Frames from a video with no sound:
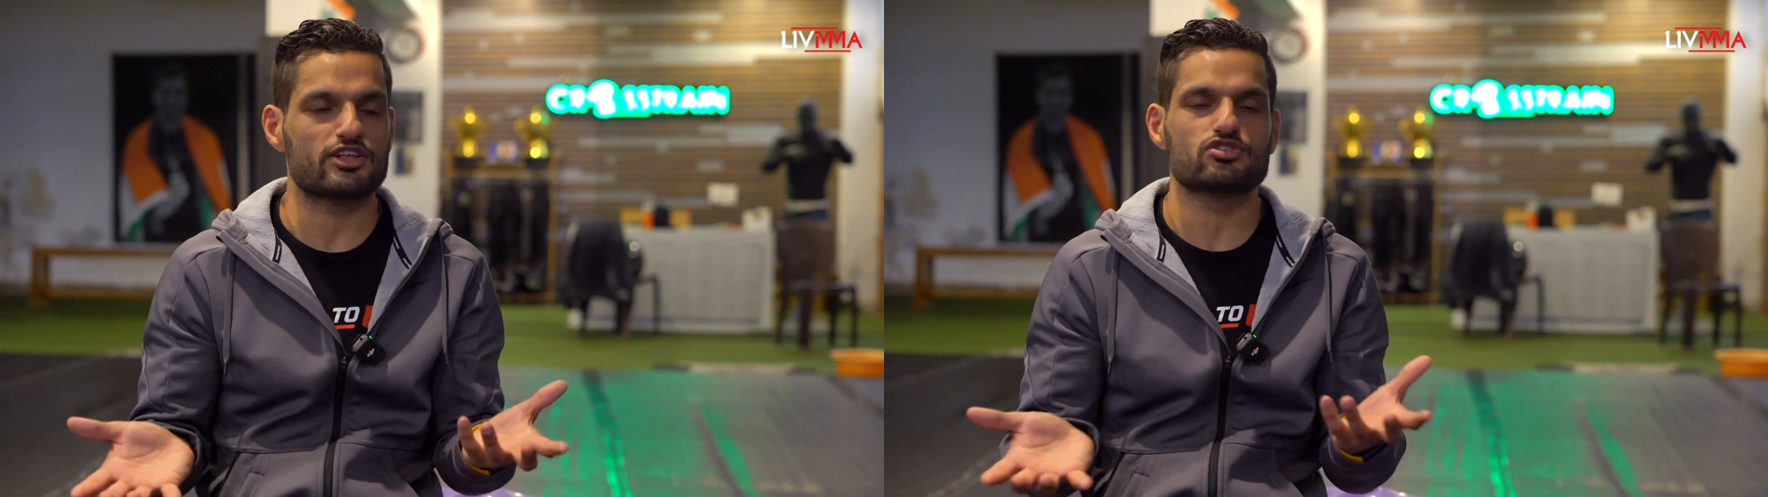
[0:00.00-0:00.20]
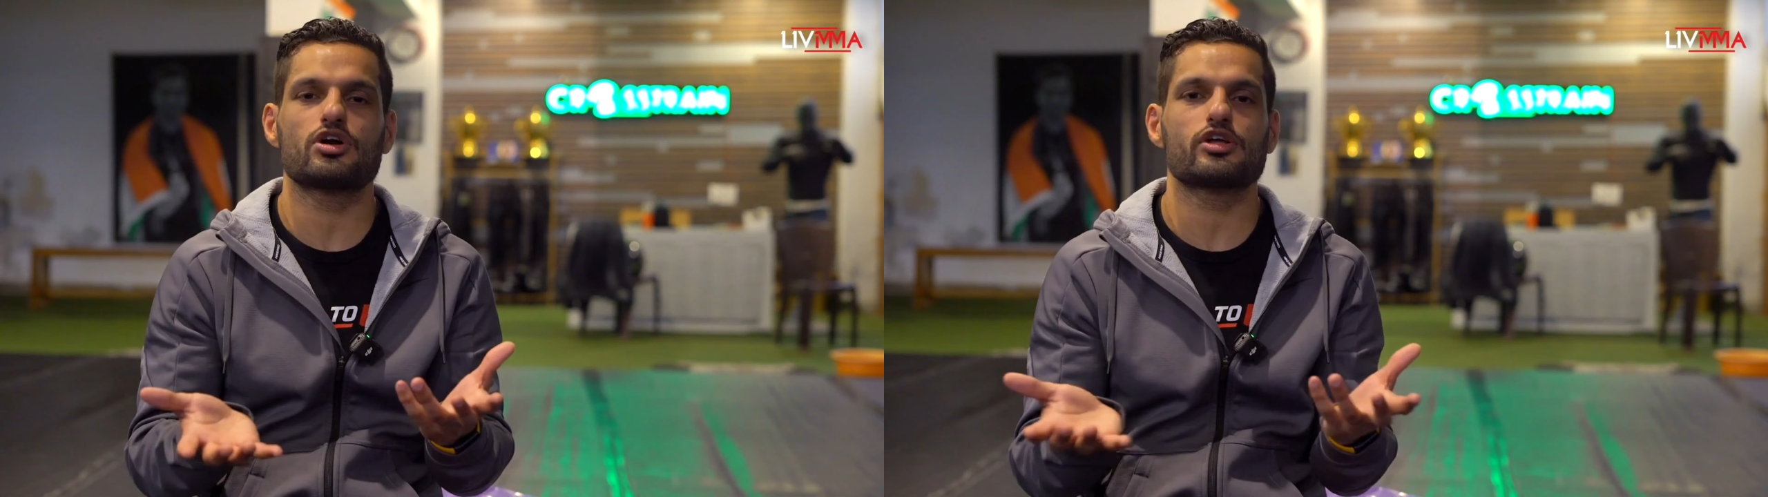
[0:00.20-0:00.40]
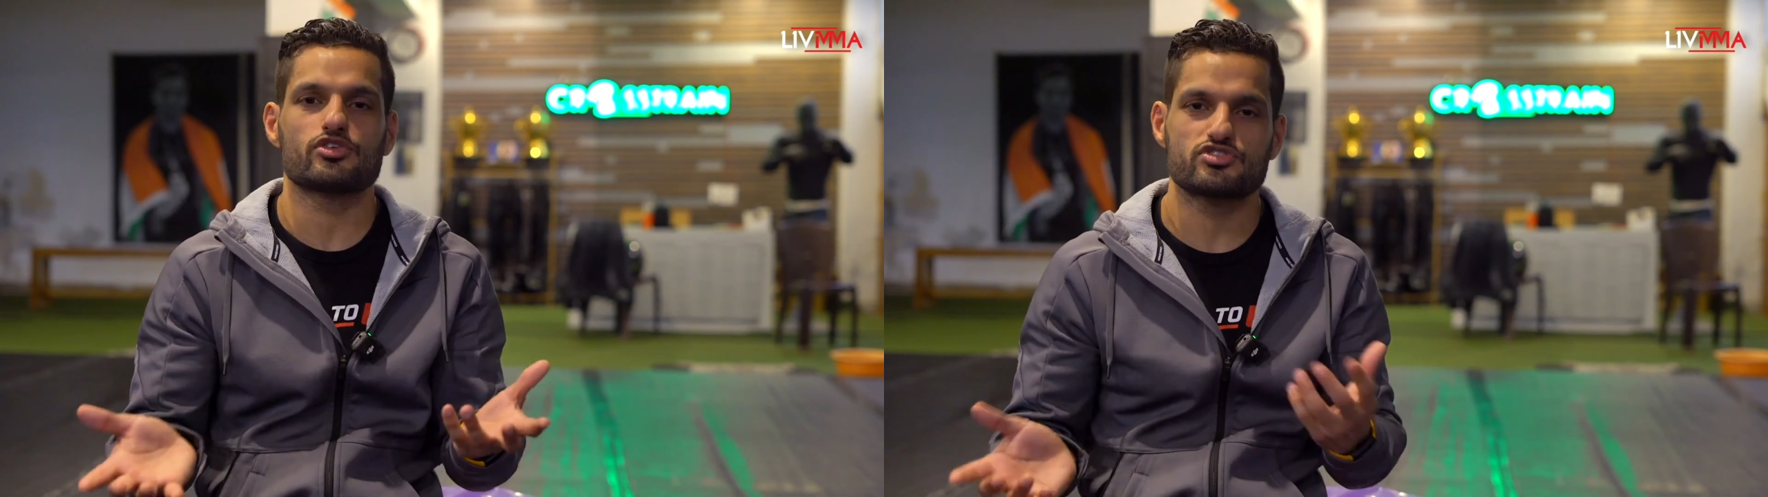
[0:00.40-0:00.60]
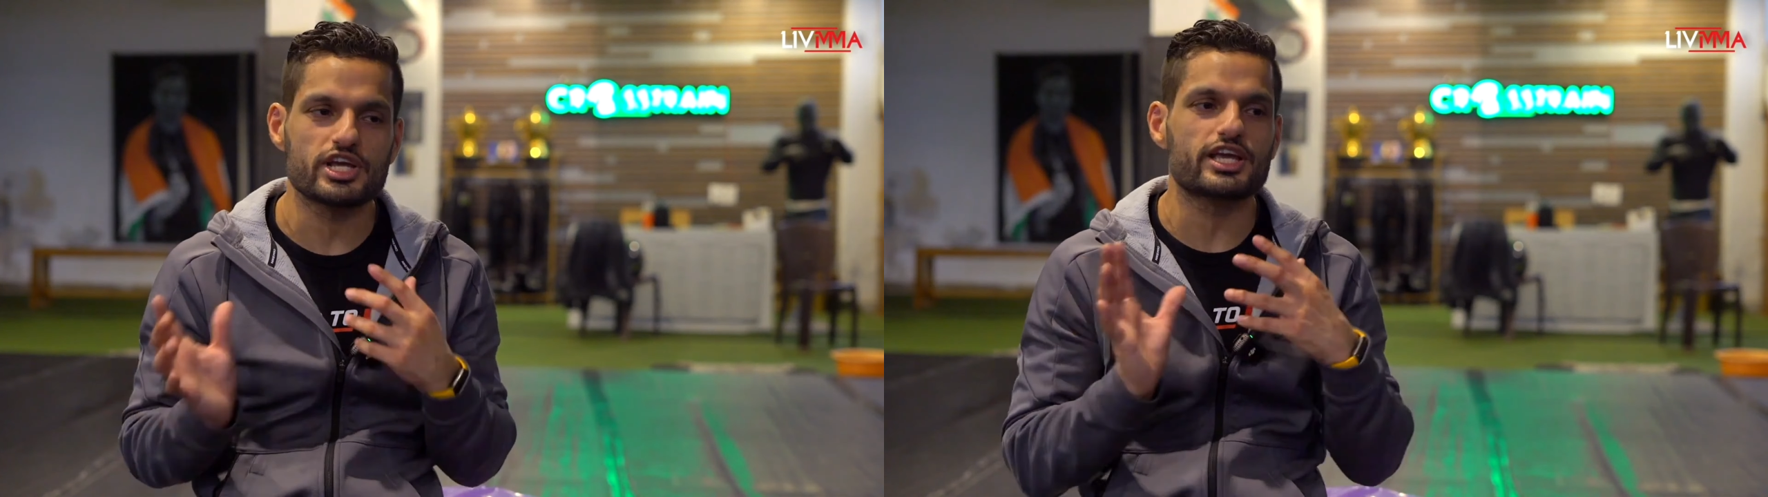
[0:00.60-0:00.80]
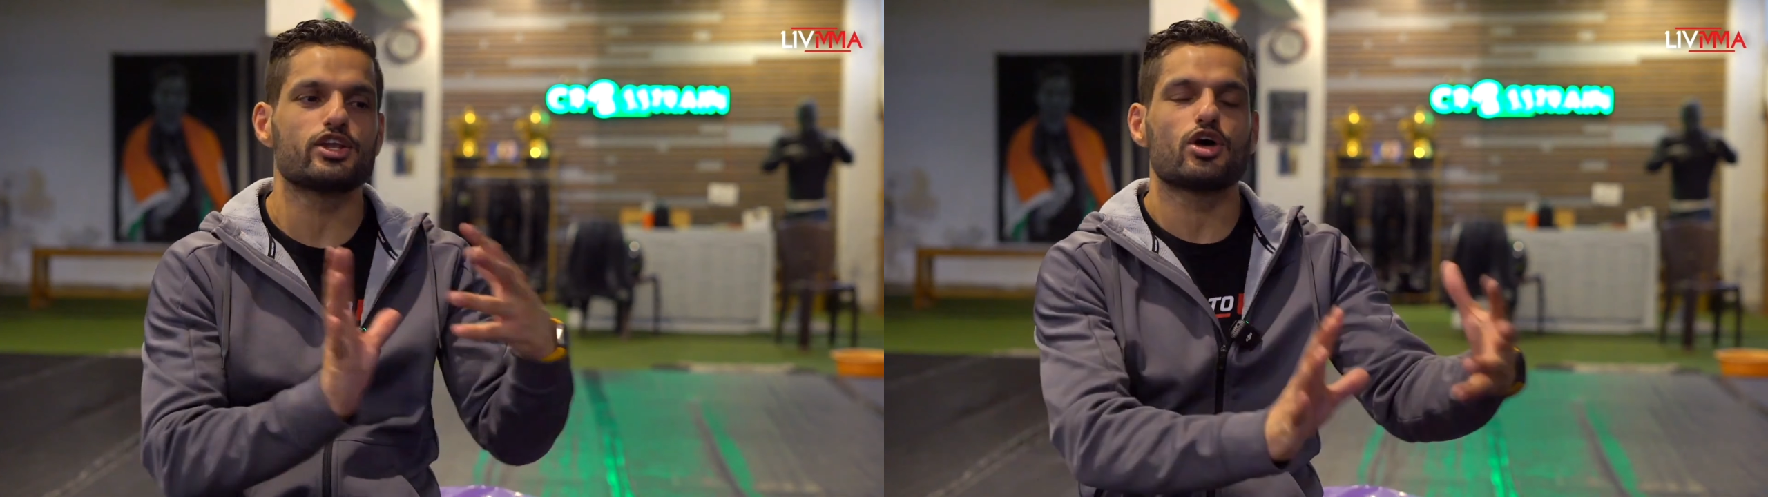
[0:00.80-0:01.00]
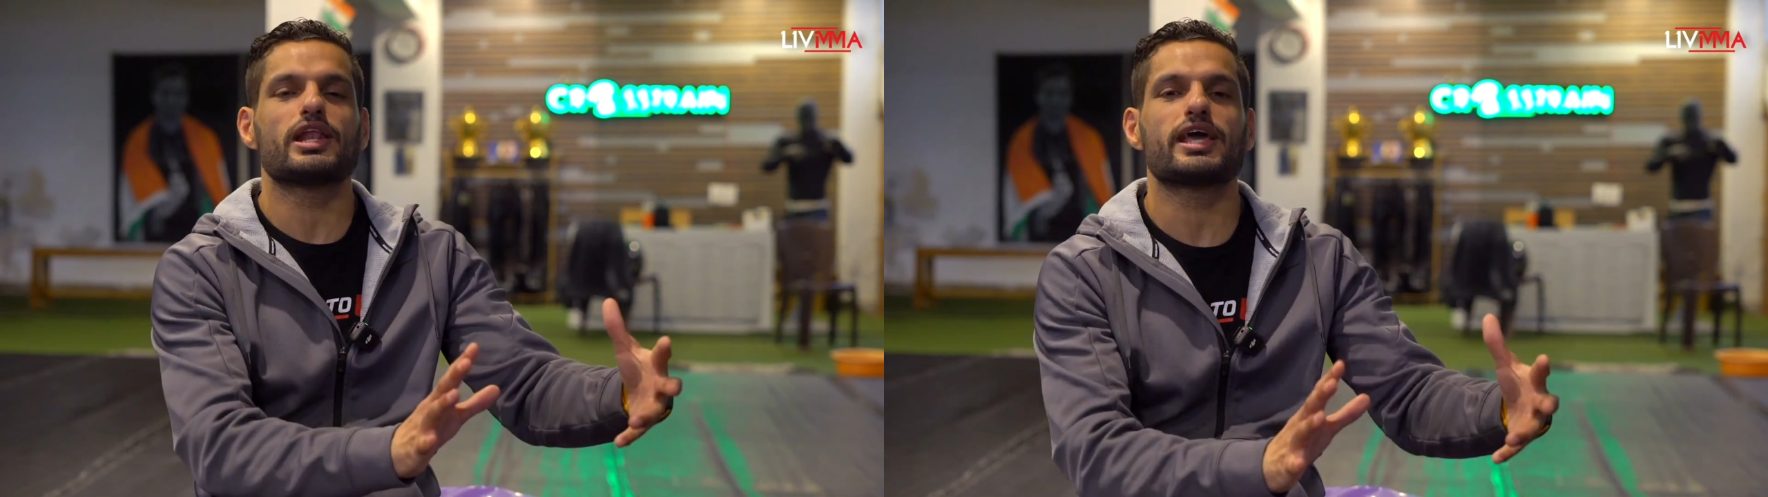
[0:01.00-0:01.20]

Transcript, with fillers: That's not your, stick in your